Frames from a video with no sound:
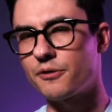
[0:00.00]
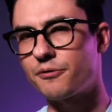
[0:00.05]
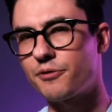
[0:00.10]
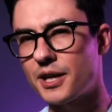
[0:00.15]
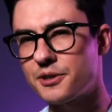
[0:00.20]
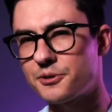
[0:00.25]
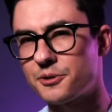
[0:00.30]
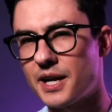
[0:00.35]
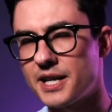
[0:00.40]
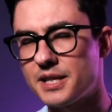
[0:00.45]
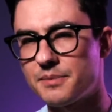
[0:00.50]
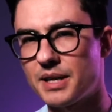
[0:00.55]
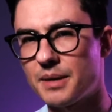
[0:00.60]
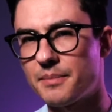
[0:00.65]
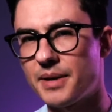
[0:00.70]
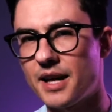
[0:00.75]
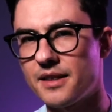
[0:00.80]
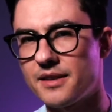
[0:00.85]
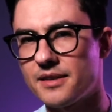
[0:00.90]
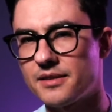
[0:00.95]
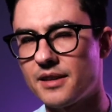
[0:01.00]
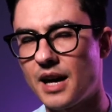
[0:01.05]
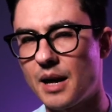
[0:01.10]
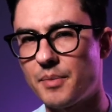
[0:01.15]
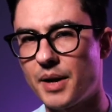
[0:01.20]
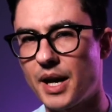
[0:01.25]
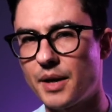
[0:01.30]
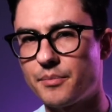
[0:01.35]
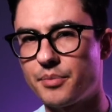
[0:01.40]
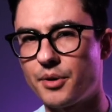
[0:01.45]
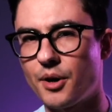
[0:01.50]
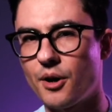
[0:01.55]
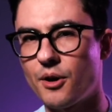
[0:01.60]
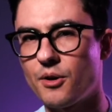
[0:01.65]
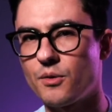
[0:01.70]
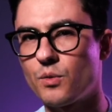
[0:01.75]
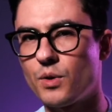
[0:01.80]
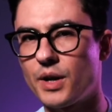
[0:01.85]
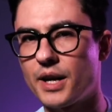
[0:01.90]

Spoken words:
frustrates me about this iPad Pro.